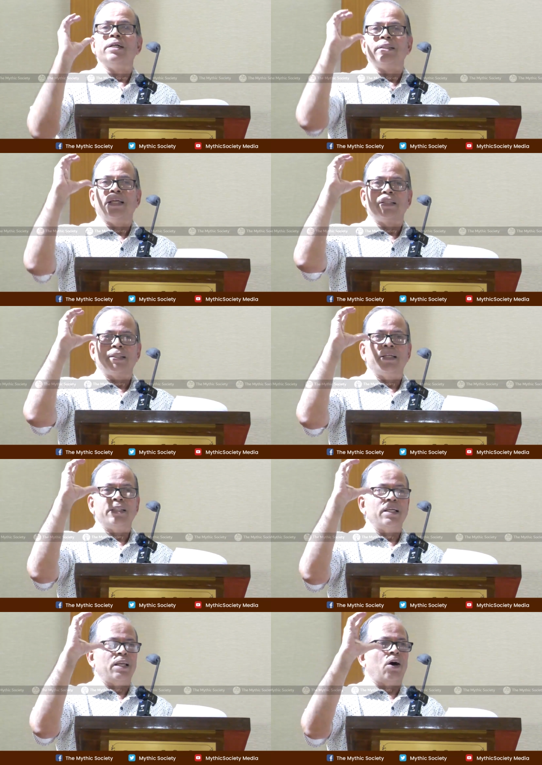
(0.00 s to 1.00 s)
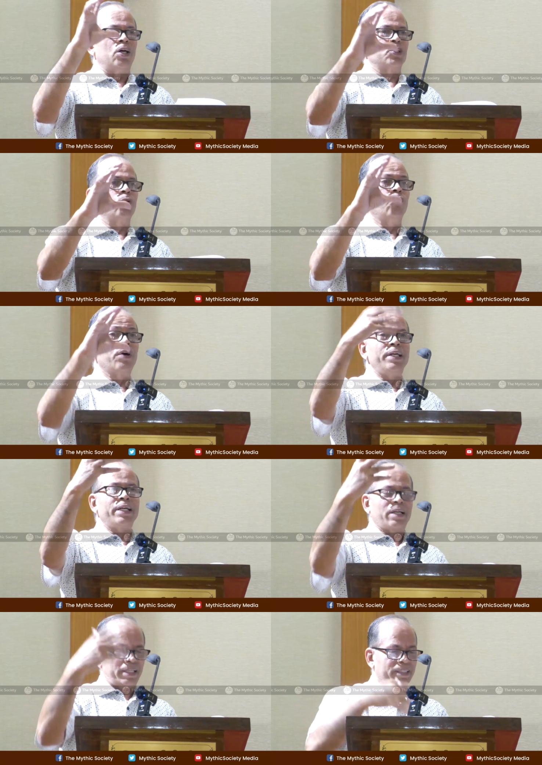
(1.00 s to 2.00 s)
the last
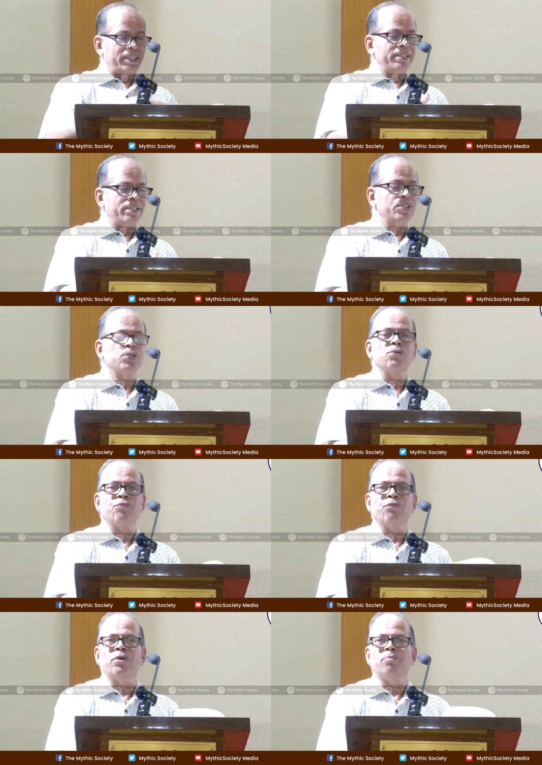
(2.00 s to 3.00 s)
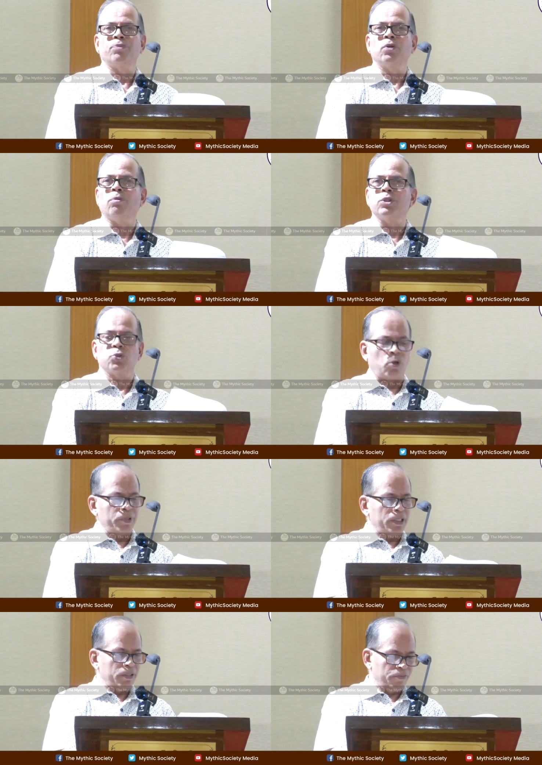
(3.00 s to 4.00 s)
verdict, like sentence of
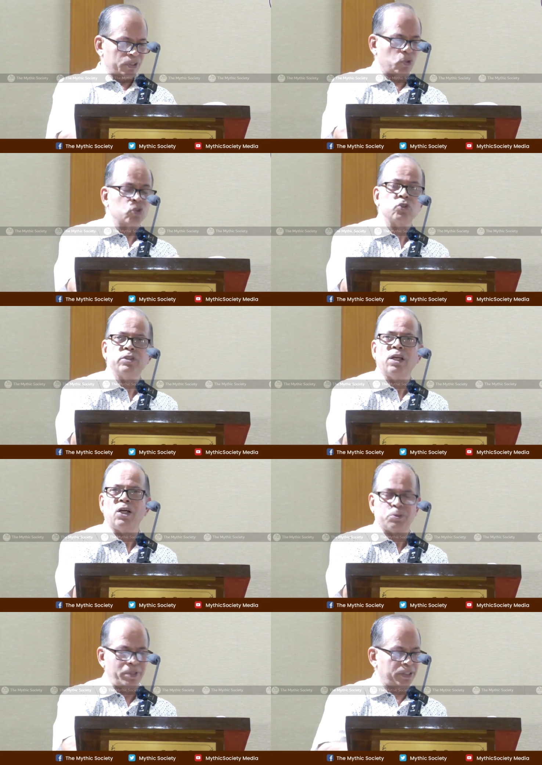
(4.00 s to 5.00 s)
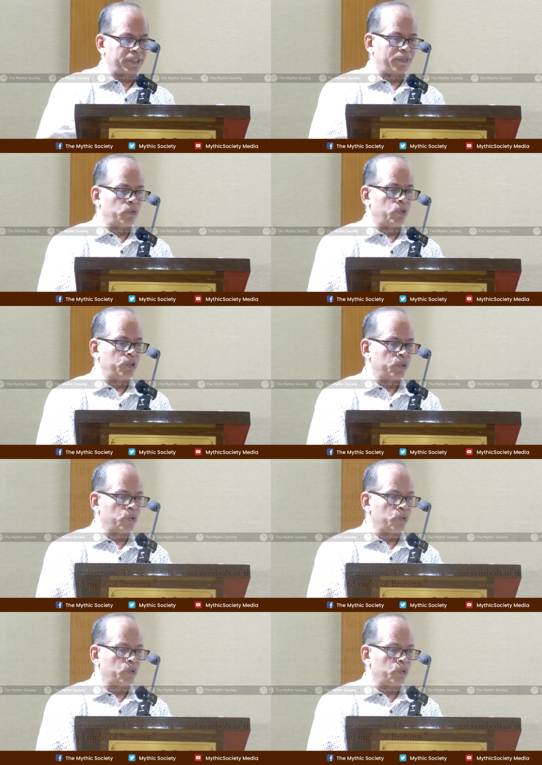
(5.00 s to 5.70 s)
Coomaraswamy, it's also the last passage that I'm going to